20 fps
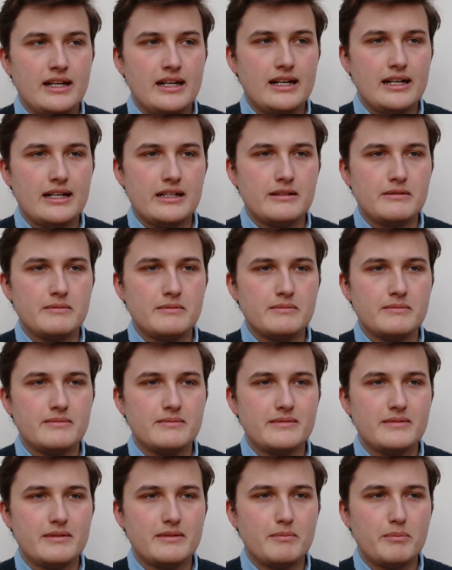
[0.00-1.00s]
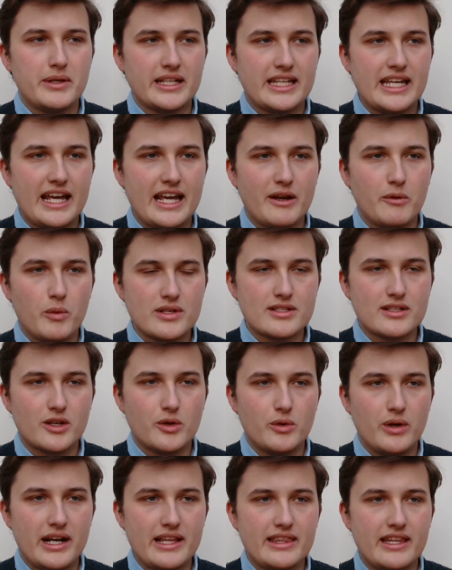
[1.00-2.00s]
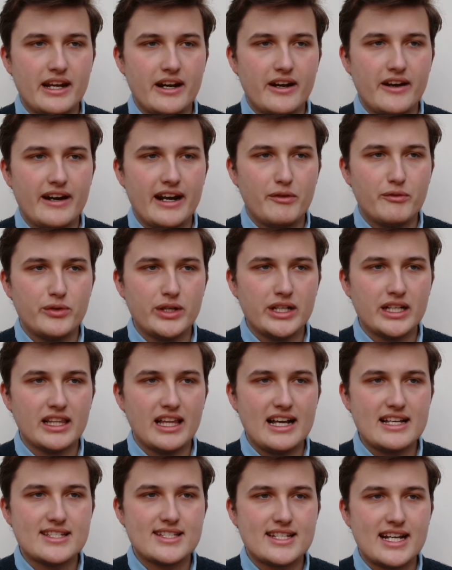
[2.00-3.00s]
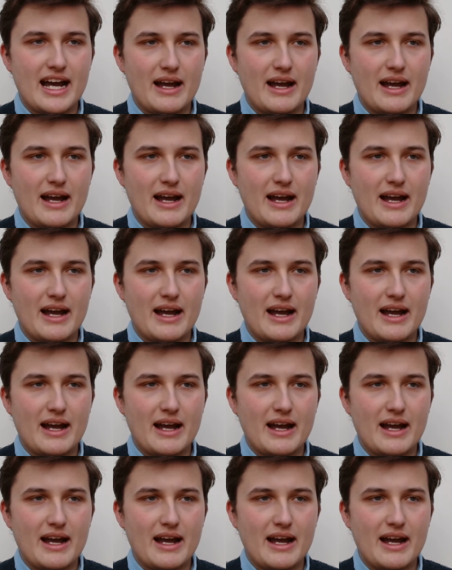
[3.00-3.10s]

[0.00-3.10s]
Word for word: Um, but again, it wasn't quite there. And I realized